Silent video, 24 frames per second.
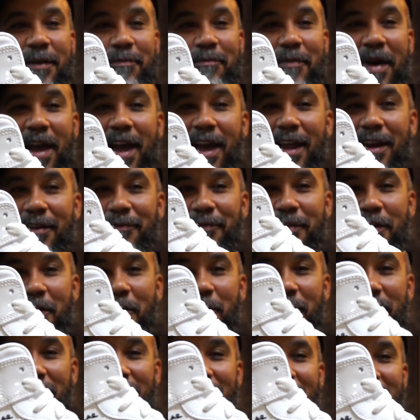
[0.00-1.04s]
Man, if you
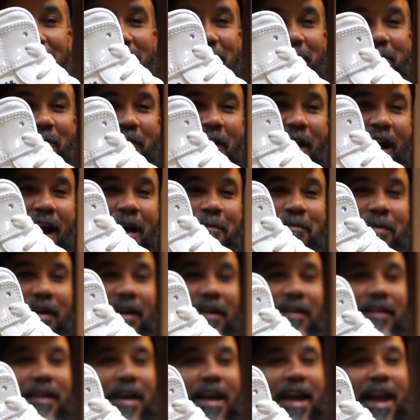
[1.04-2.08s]
don't hit that subscribe
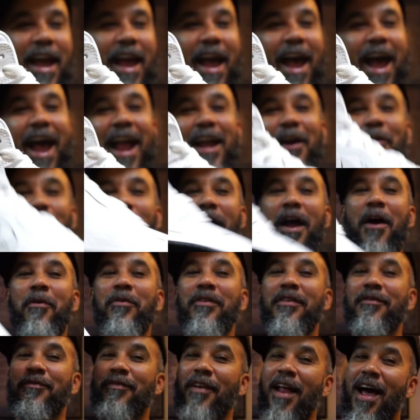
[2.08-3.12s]
button and hang around
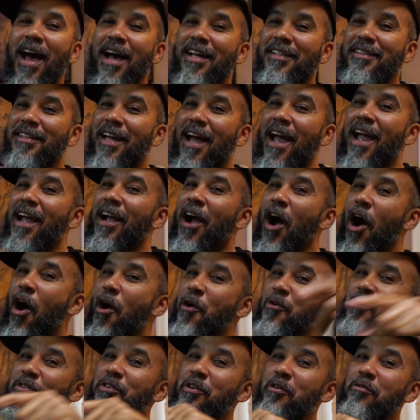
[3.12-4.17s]
with the Flies gang
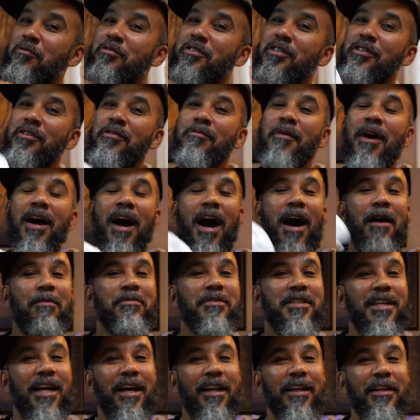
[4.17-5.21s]
on YouTube,
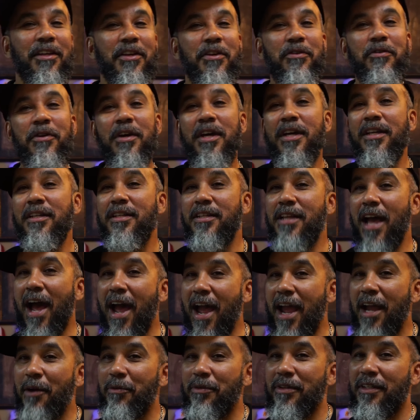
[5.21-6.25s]
I'm telling you,
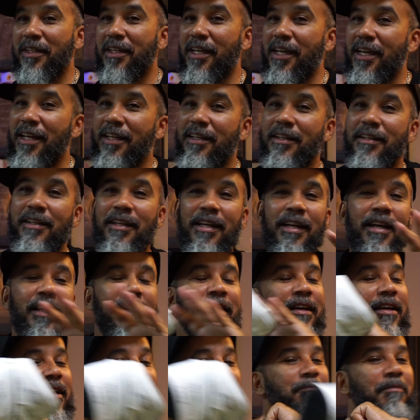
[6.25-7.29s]
hang with the kid
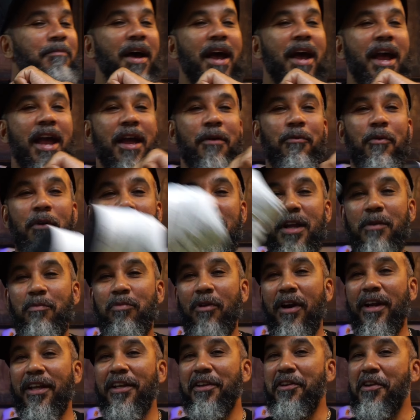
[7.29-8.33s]
did, man, where you
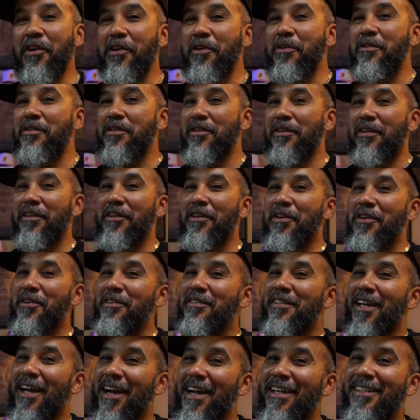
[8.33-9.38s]
bring your news you can
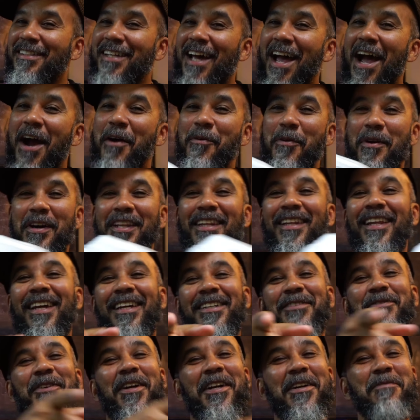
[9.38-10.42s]
use every time, what
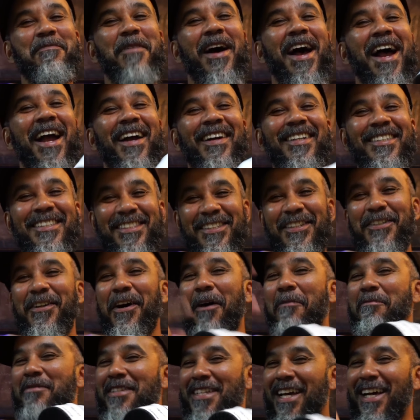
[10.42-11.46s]
link for the fire shoe.
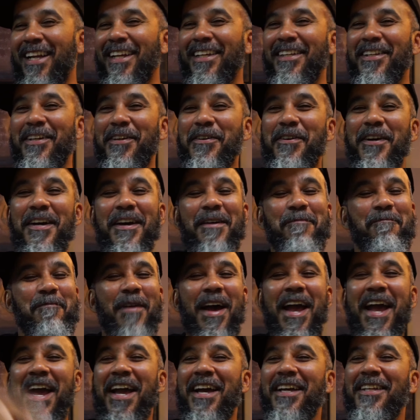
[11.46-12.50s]
I'm telling you,
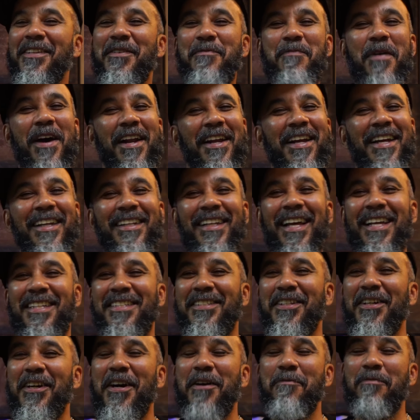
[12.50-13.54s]
man, you better hit that
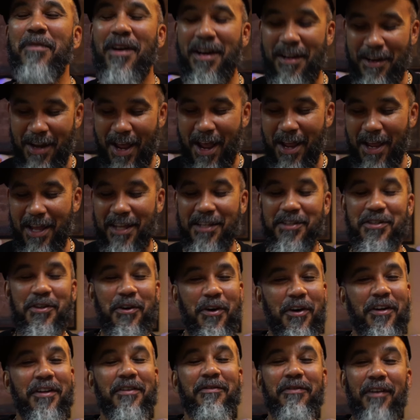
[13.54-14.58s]
sub button and
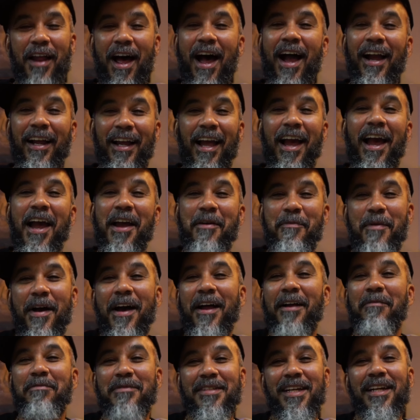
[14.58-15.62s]
join the fly game,
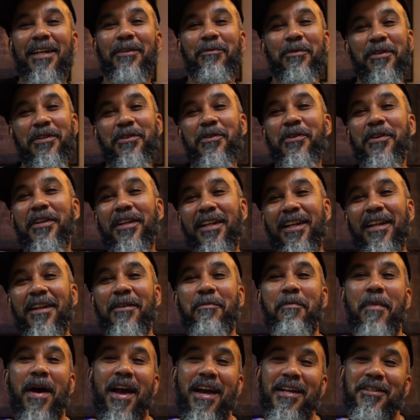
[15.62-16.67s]
man. I'm telling you, we do it in
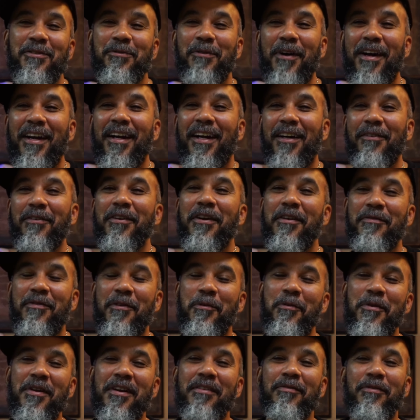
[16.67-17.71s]
a major way over here,
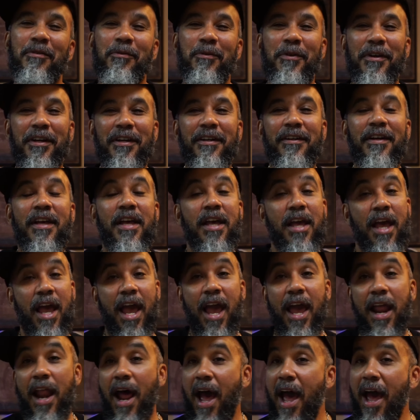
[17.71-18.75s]
for real, for real.
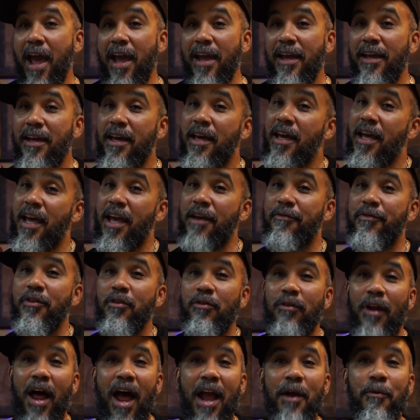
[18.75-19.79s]
And hey, if you
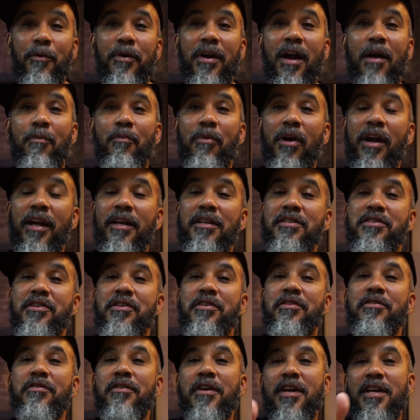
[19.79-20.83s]
like what I'm bringing to
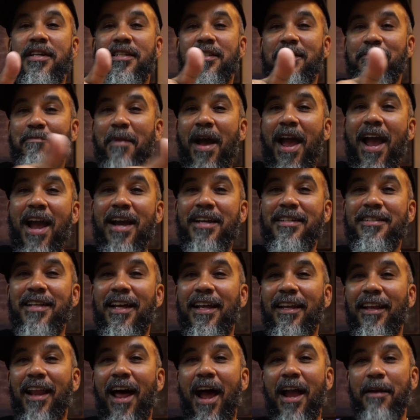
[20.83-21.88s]
you, smash
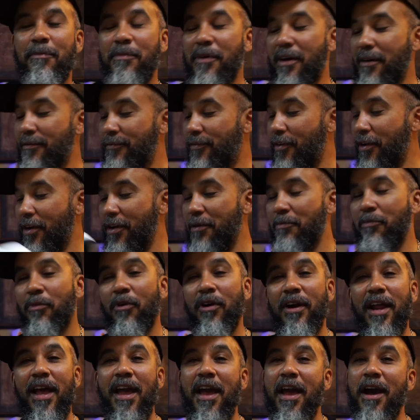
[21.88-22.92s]
that like button for you,
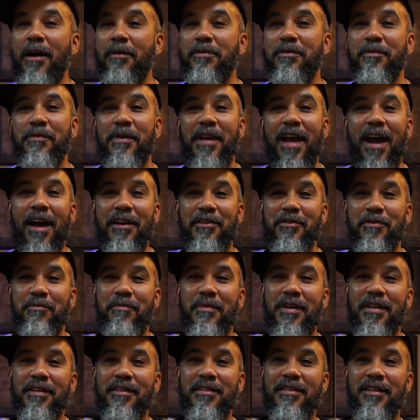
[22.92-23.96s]
boy. That helps me out
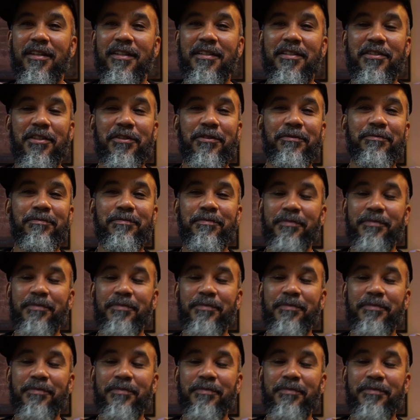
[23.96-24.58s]
tremendously, too.